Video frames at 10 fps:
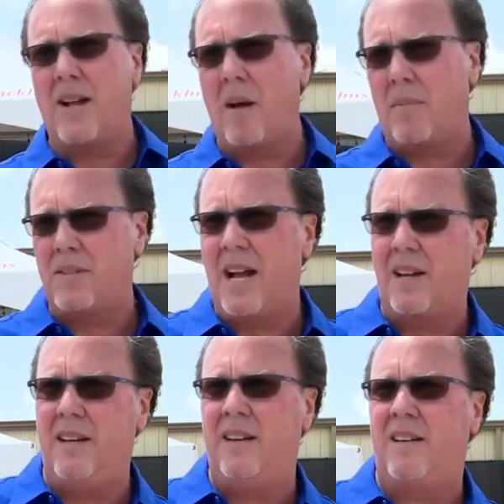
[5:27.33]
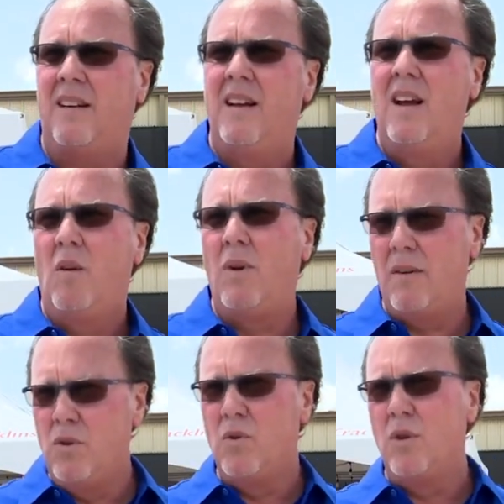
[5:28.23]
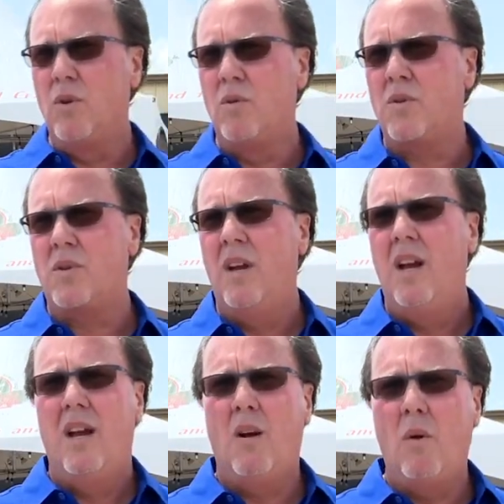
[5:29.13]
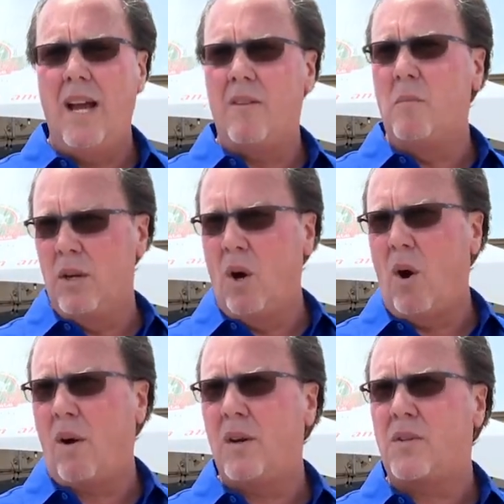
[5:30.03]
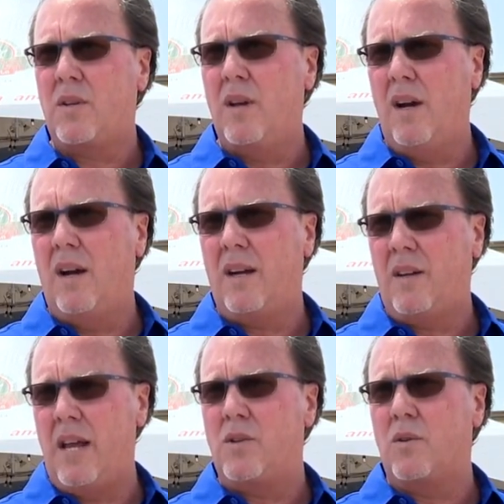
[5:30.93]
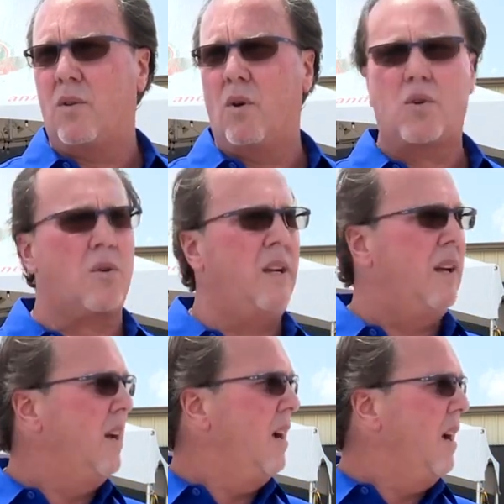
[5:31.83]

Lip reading: Stop is out here. We have New News. We have Menards, Cajun Grocery.